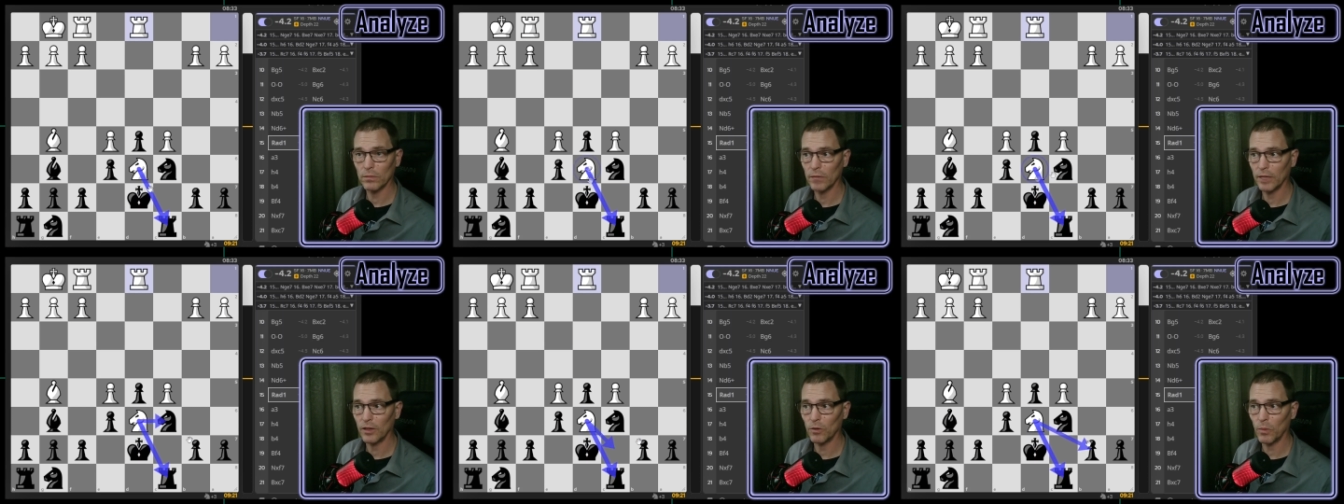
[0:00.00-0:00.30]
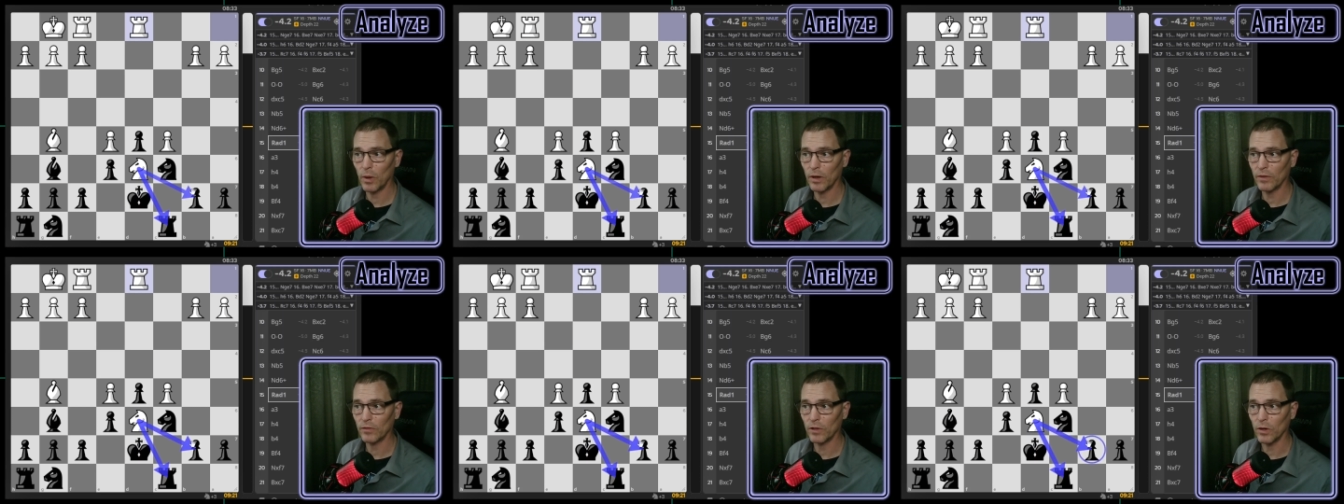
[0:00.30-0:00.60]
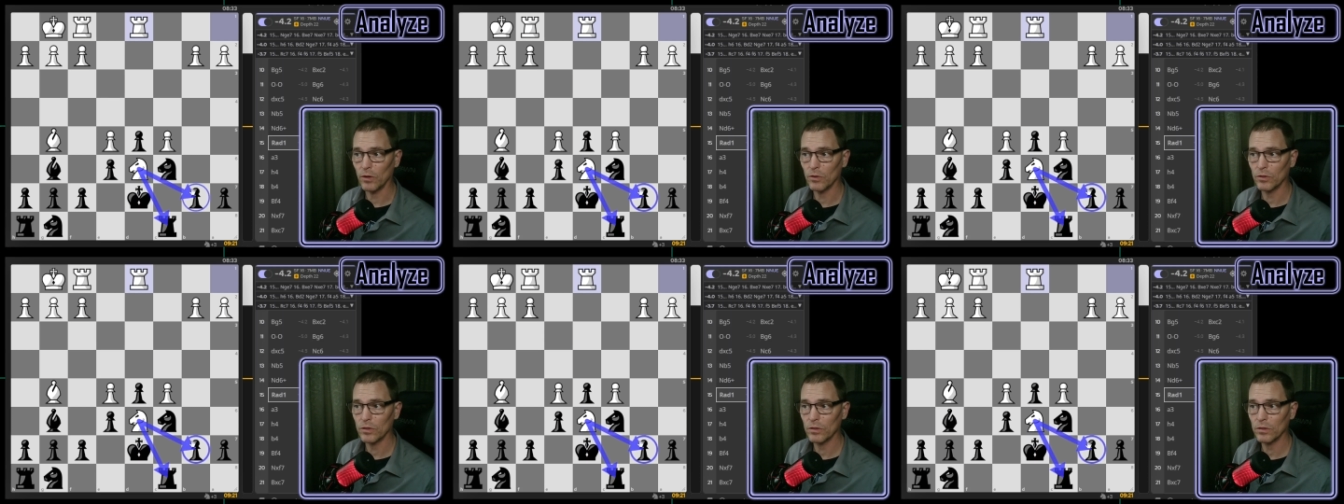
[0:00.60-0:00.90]
either one of
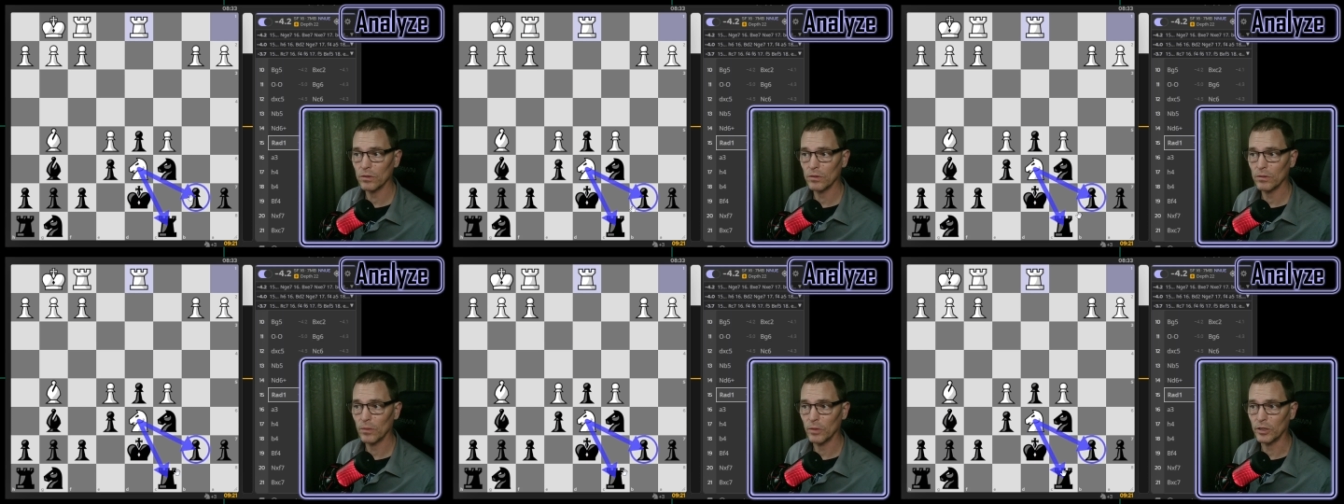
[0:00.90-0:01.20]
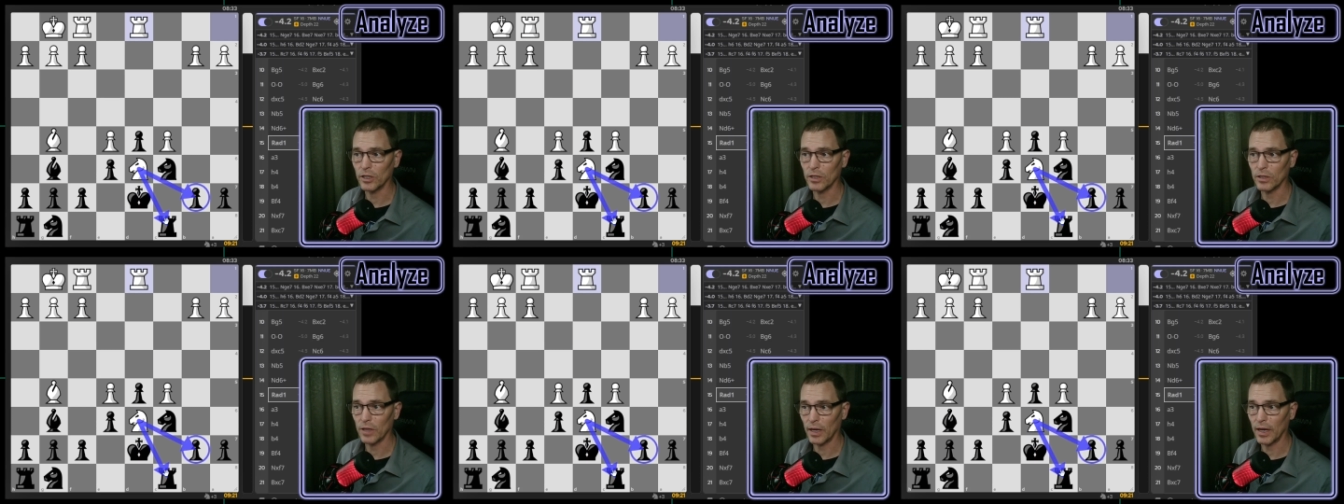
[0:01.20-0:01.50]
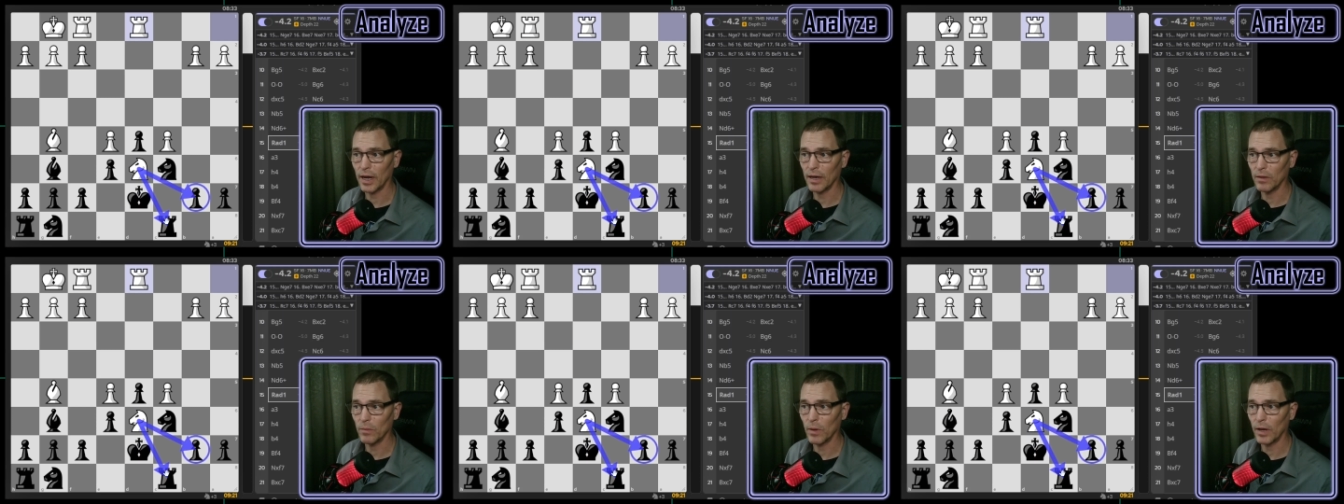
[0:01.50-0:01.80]
those, which is,
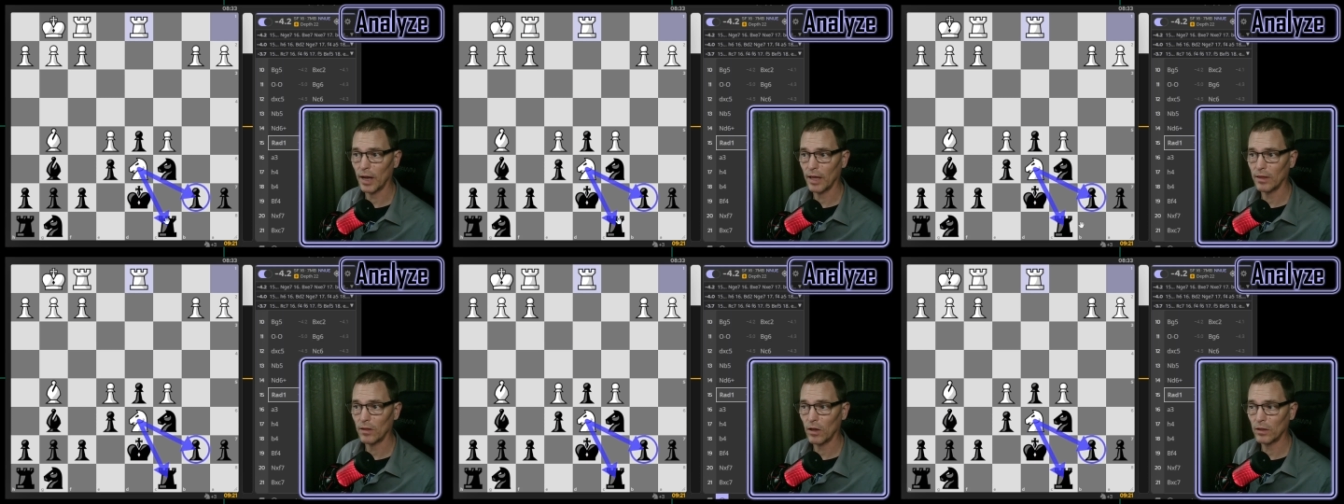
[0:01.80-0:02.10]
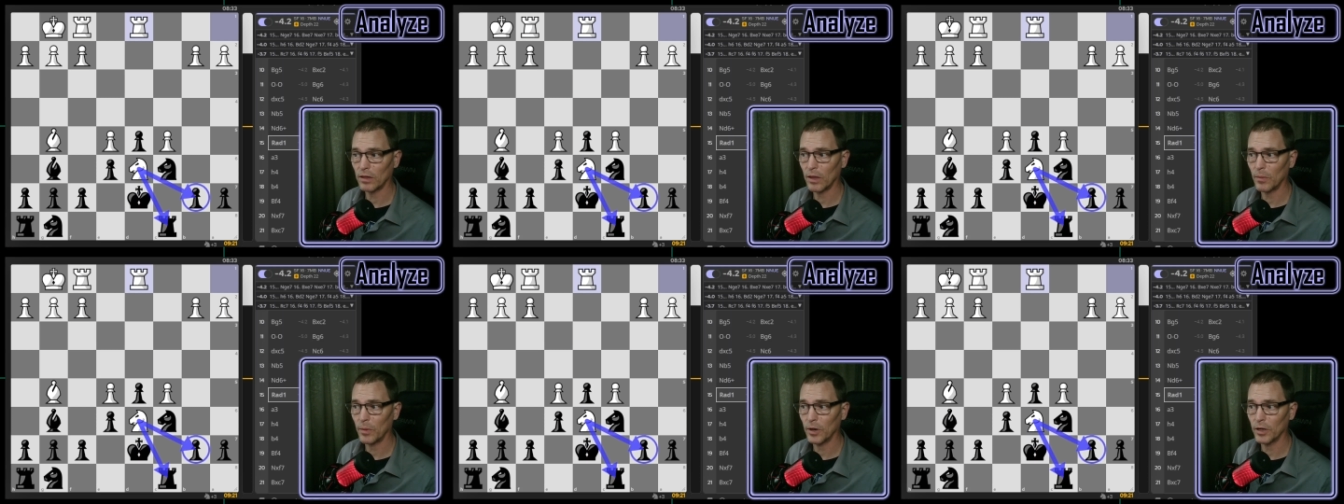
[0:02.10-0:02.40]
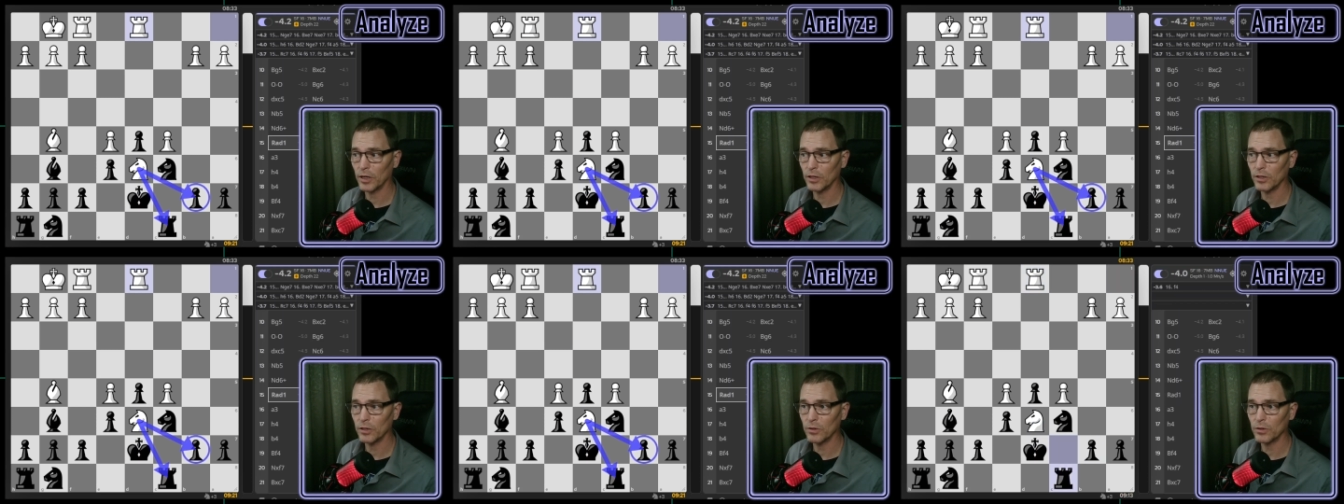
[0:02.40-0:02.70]
again, what I thought they were
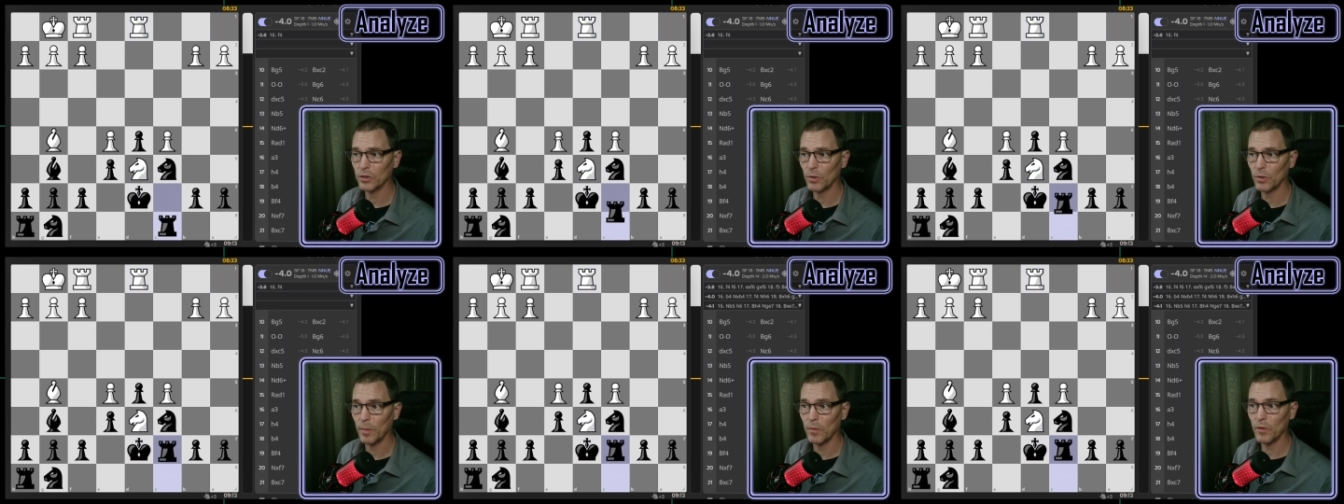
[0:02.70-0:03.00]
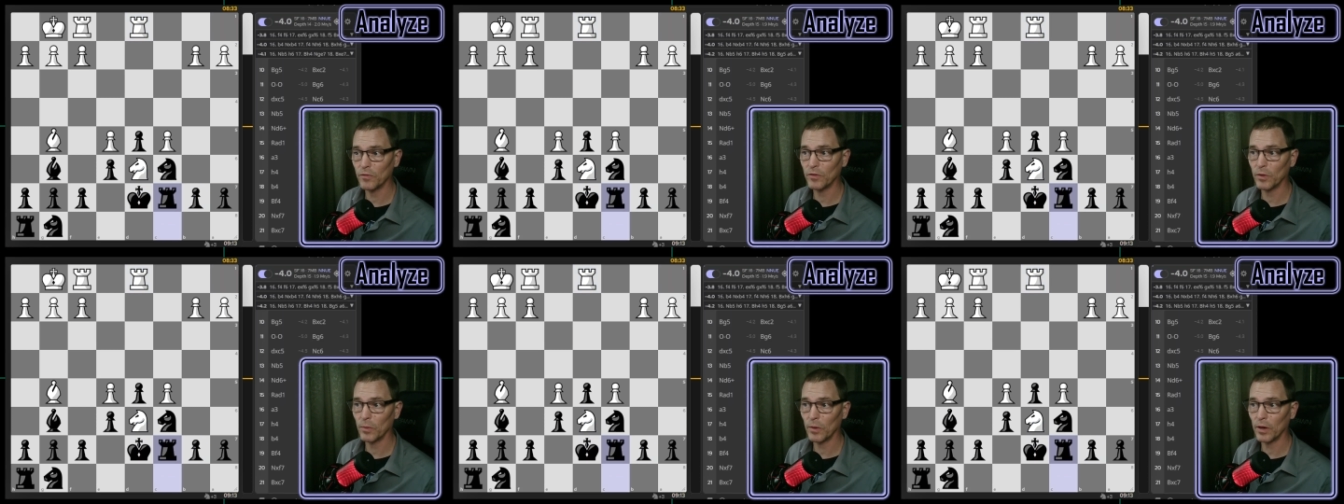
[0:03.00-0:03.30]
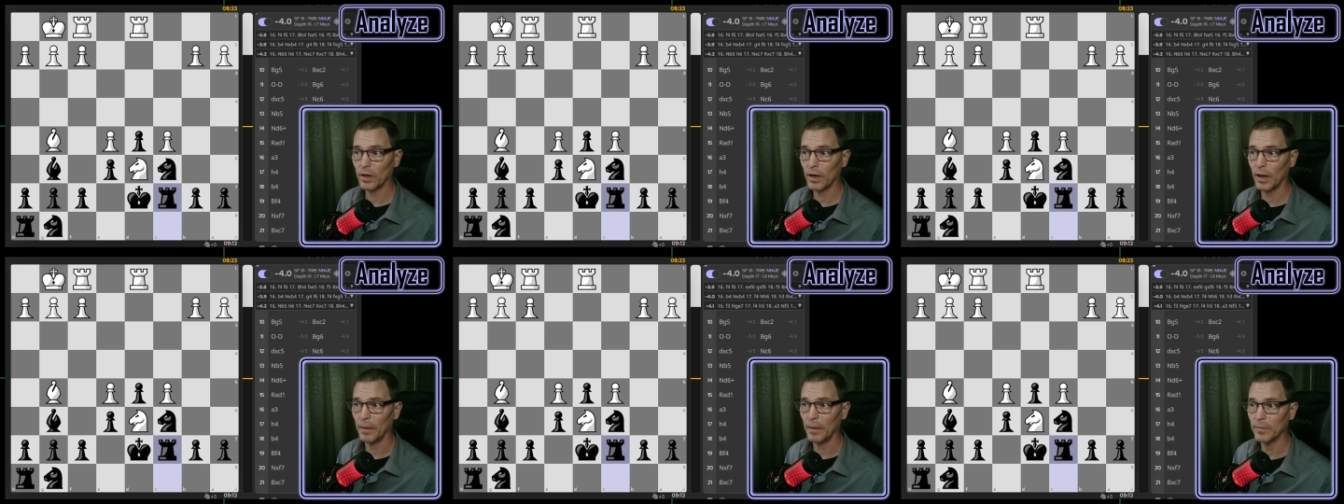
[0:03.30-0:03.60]
going to do, so I moved the
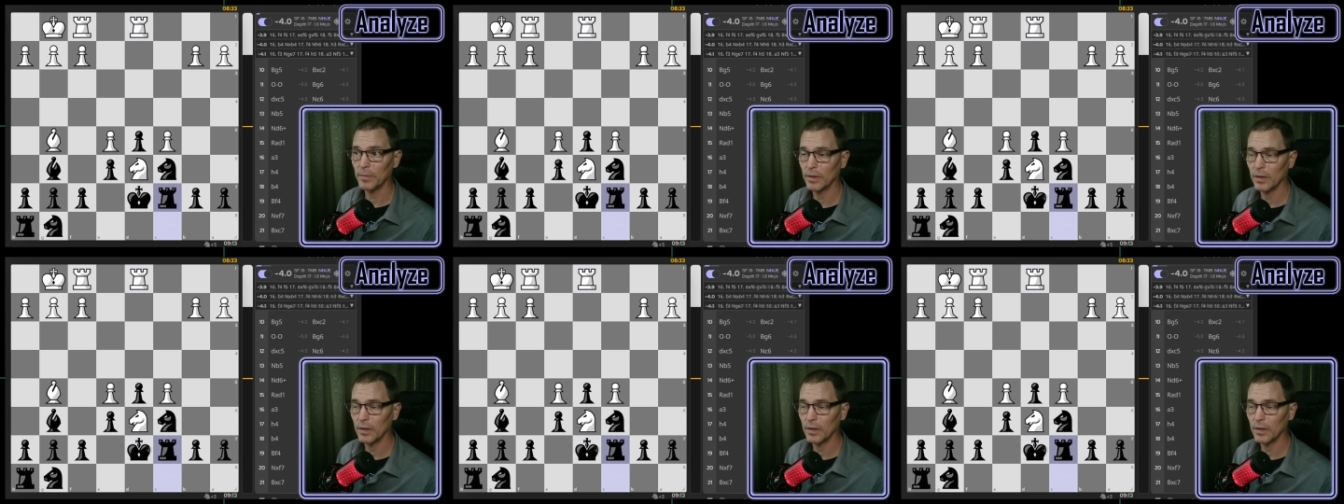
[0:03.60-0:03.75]
rook up.